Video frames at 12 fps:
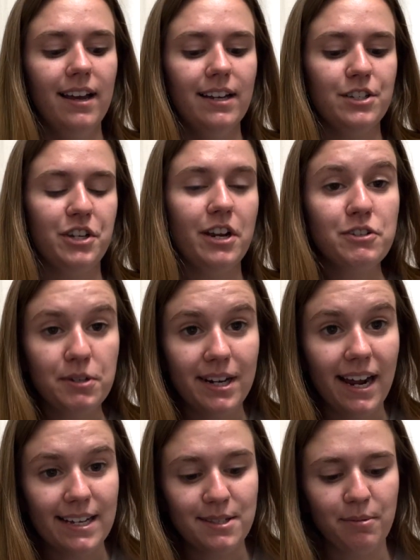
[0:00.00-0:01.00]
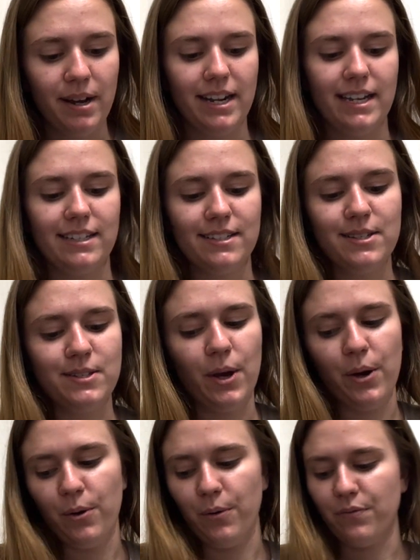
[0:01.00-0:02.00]
Gentry and I's wedding,
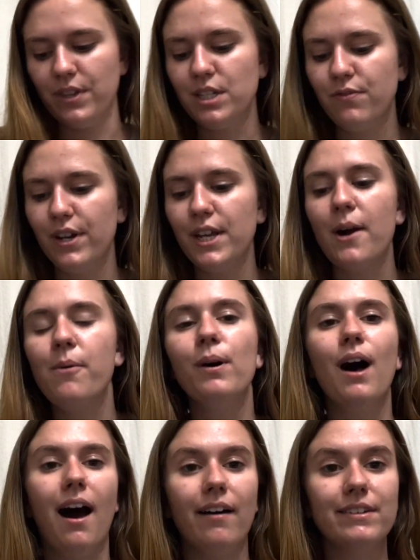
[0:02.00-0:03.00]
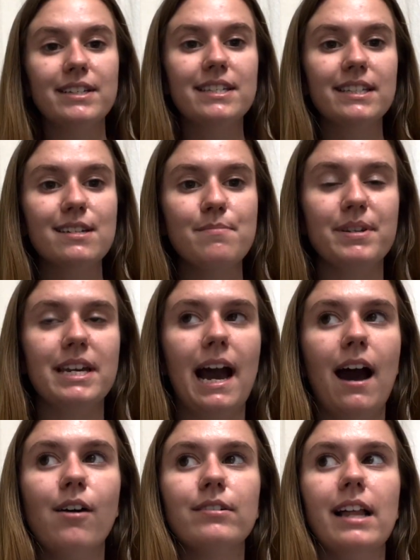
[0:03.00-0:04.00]
so this video will obviously be
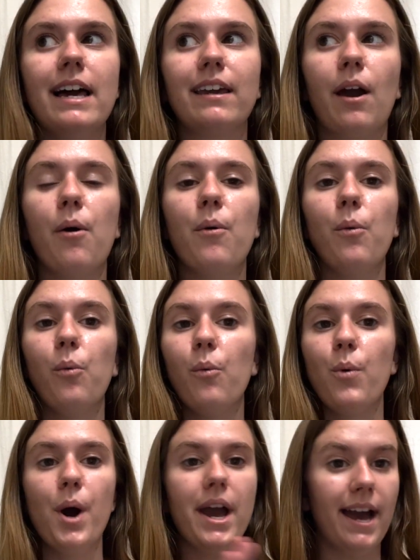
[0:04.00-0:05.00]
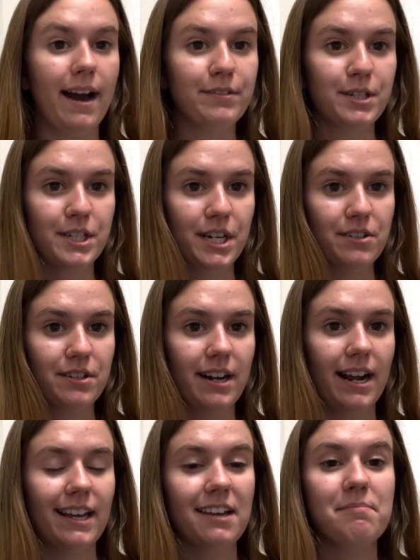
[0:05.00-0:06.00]
out like way after Gentry and
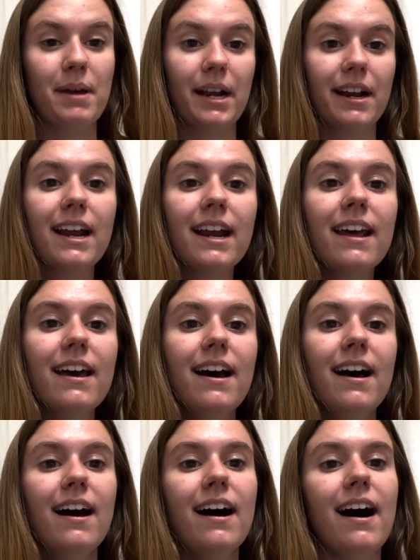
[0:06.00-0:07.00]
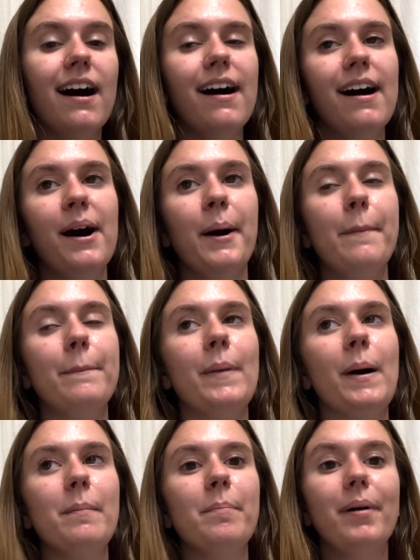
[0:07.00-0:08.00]
I get married.
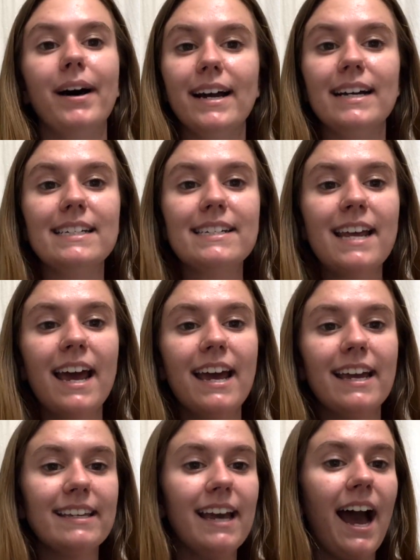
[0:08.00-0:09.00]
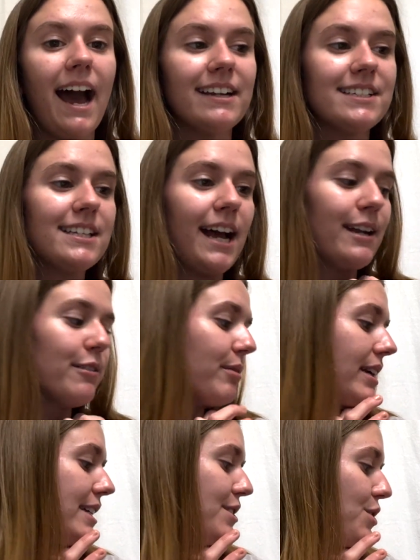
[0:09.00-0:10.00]
But yeah, I just kind of
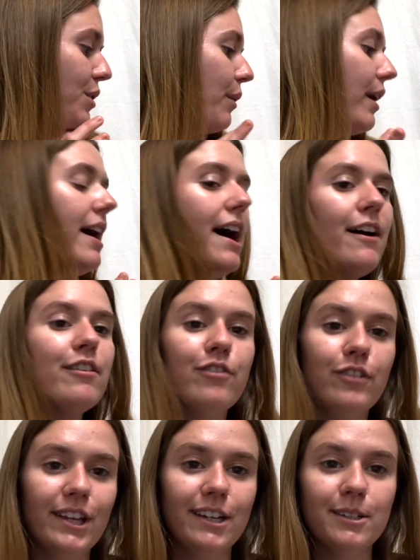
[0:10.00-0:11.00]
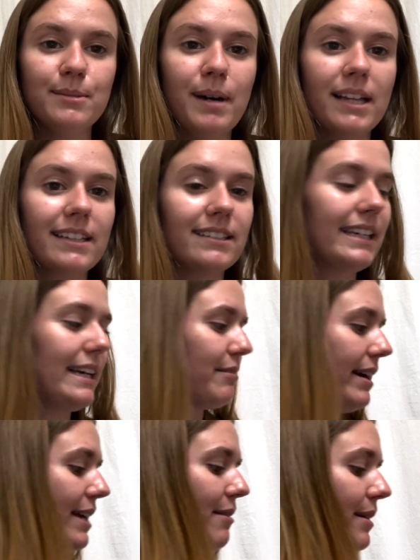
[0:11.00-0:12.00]
wanted to film a little get
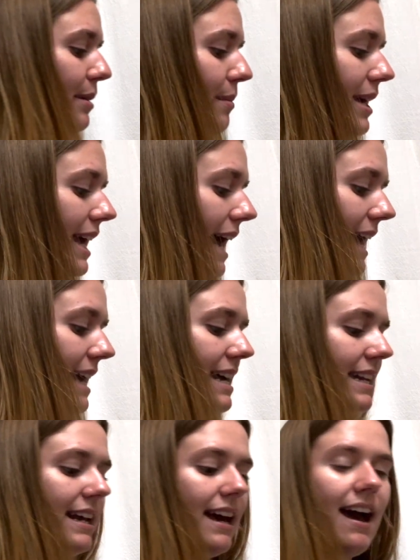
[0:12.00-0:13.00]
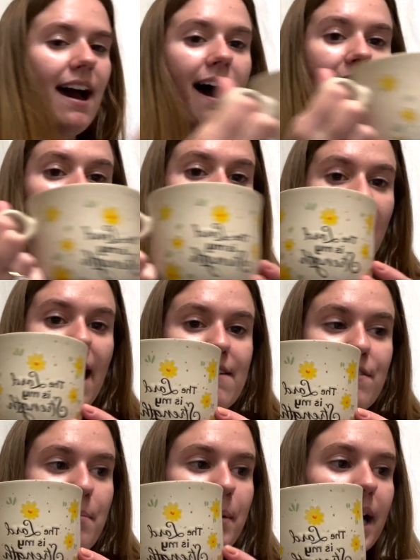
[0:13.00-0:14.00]
ready with me, and I
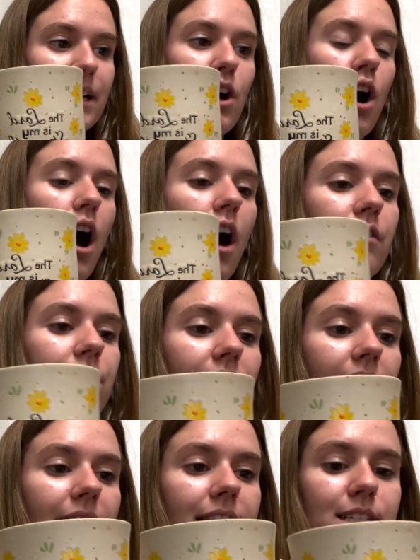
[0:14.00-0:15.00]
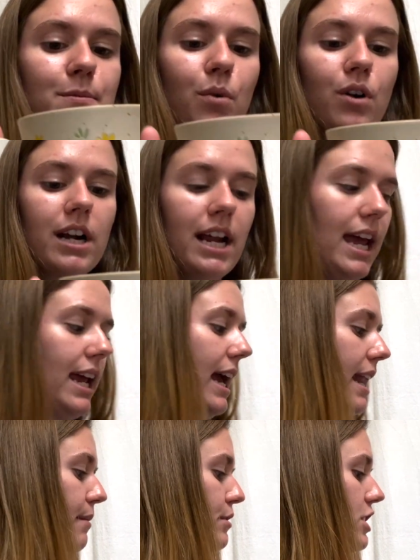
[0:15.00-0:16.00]
have my coffee this morning,
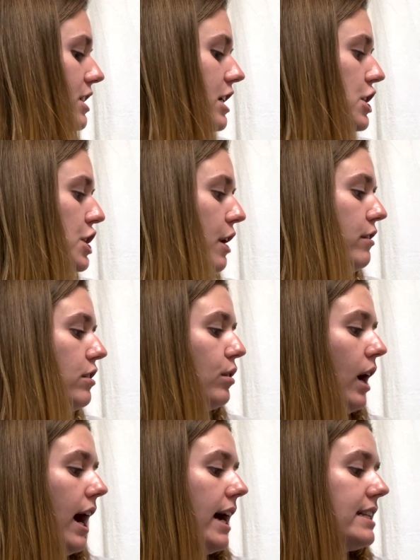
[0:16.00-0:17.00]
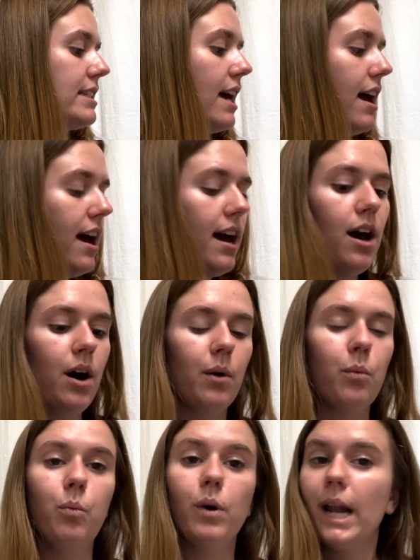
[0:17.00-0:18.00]
and I'm just gonna share with you guys
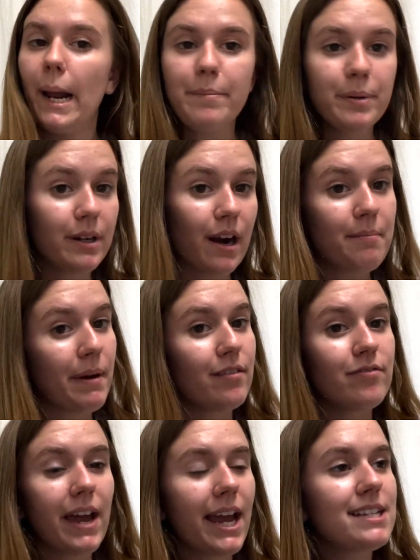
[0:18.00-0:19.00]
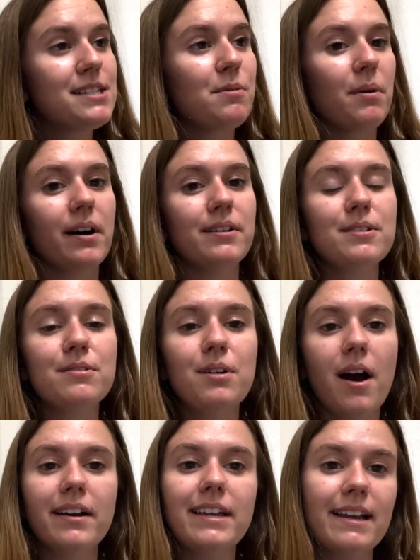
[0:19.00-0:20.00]
what I put on my face while also
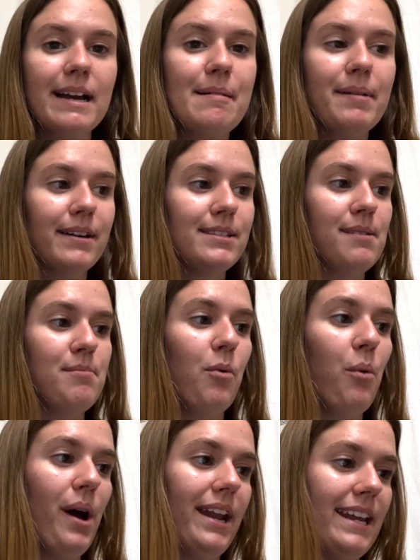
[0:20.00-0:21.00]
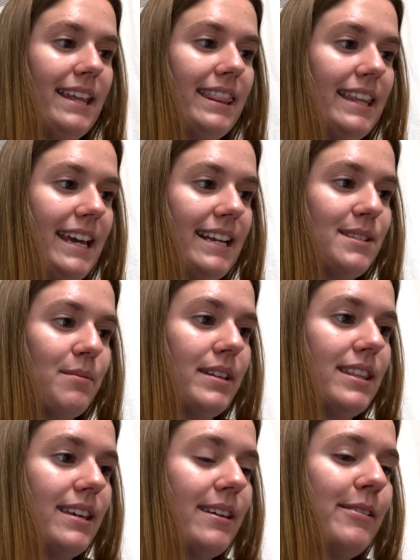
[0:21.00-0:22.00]
talking about some wedding things
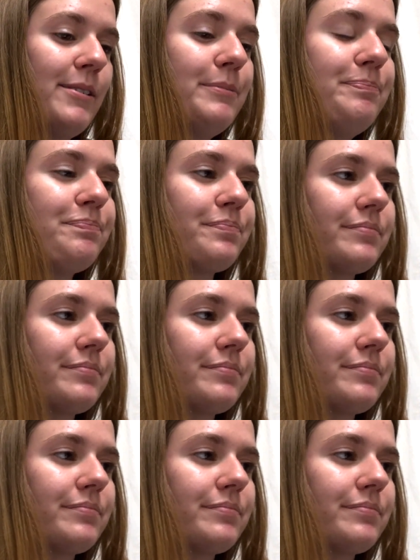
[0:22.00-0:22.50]
with you.